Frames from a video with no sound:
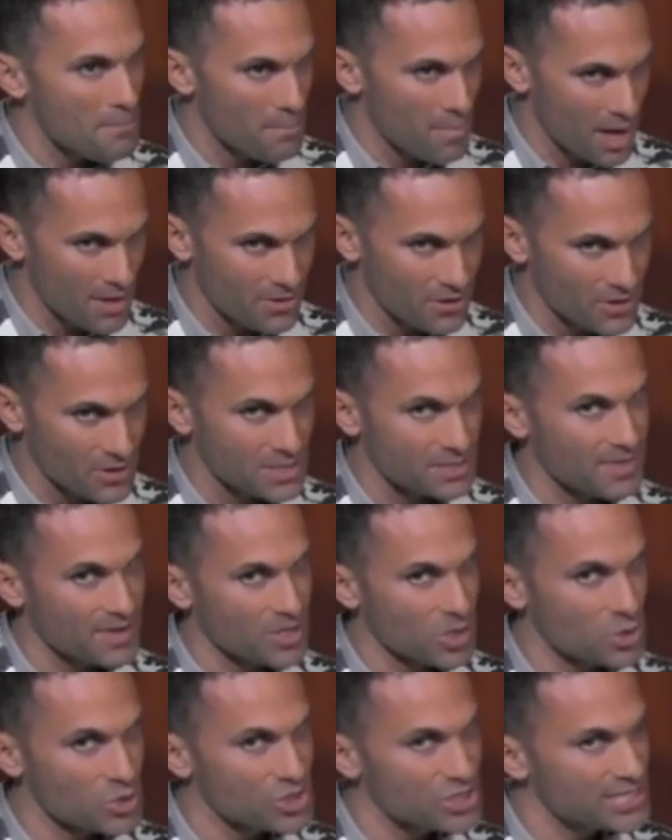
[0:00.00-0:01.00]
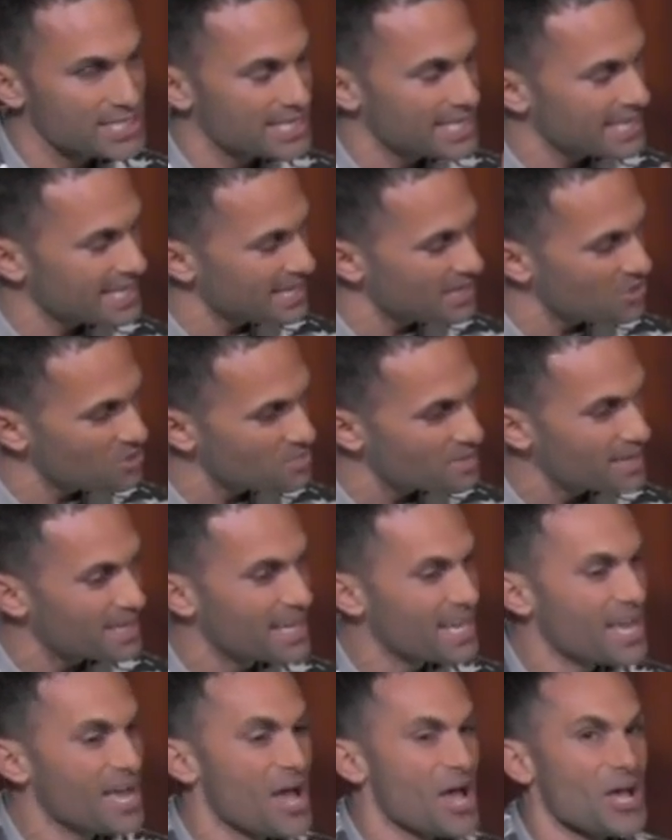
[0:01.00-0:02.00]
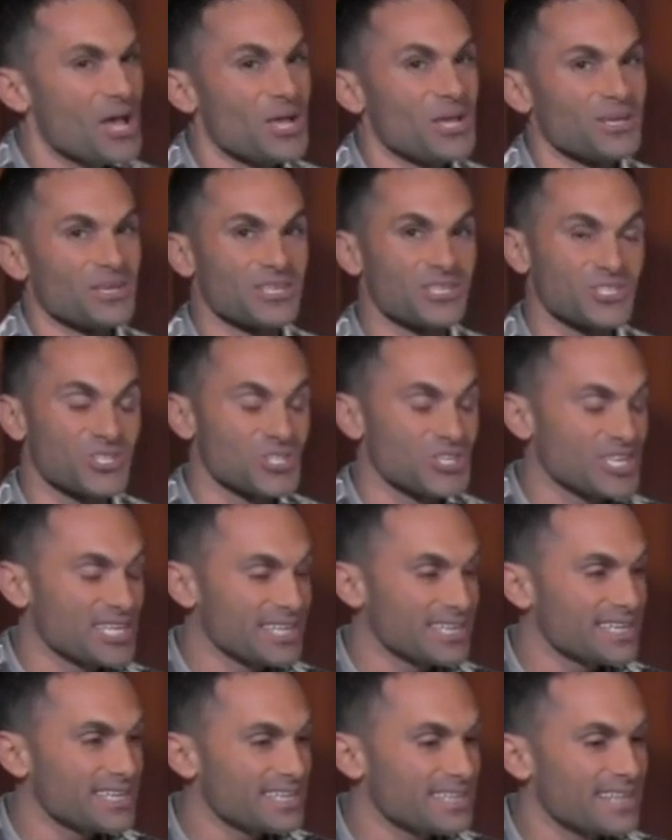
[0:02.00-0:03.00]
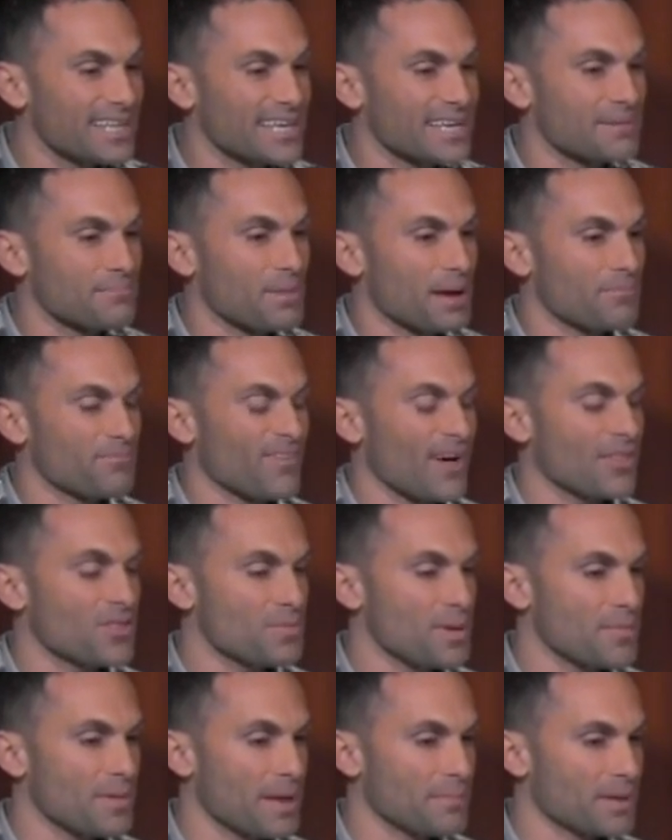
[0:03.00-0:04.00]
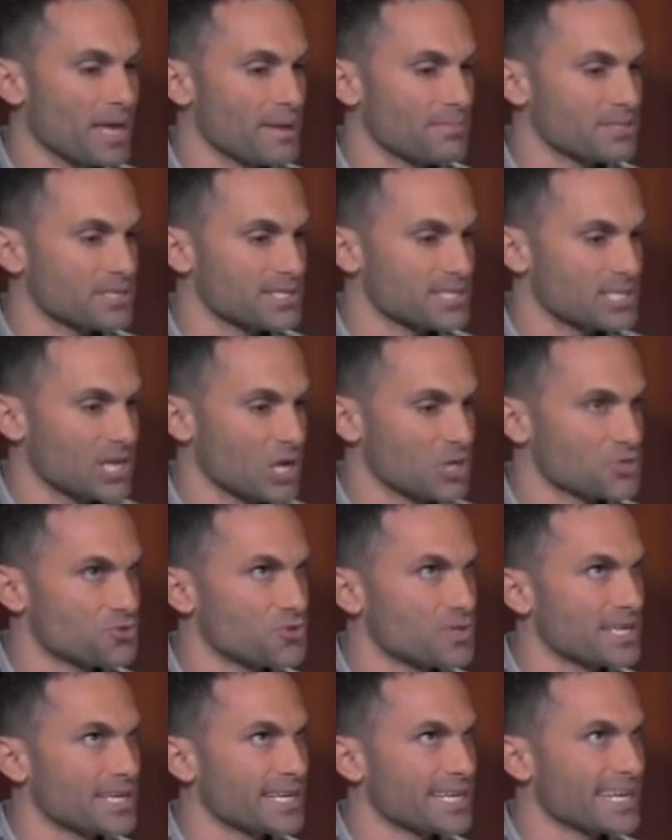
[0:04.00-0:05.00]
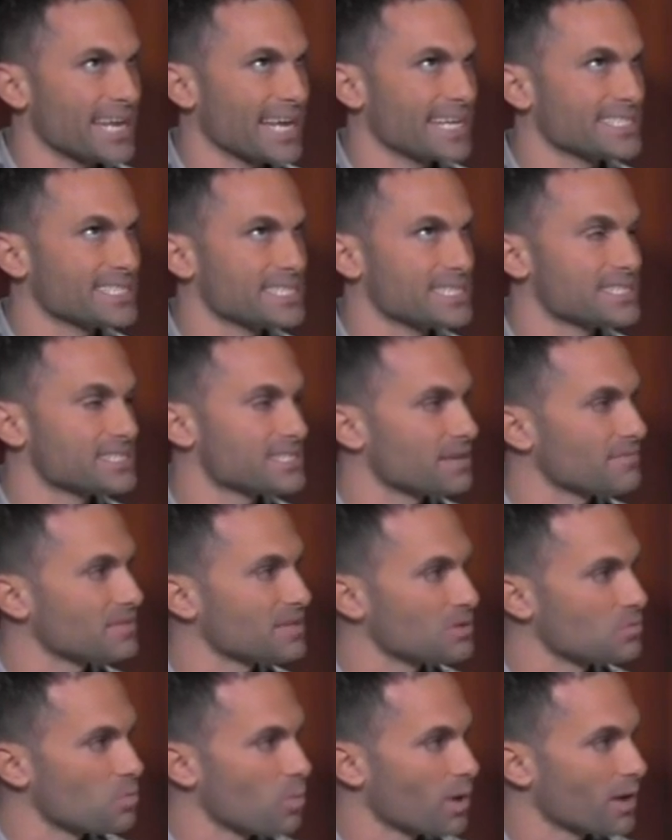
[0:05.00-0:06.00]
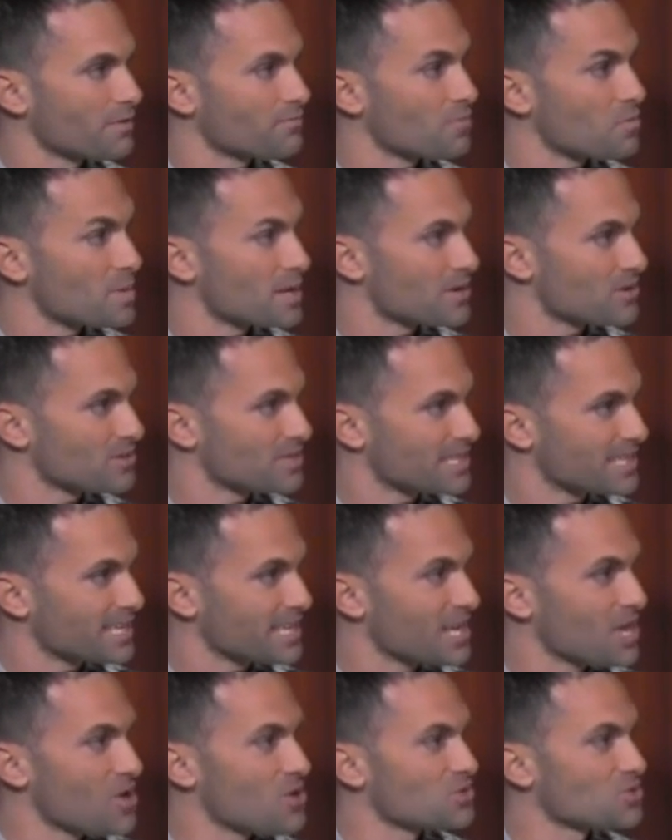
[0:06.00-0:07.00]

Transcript: mother, because if I don't, she's going to kill me because she like my father and my mom came to this country in 1971 from Italy.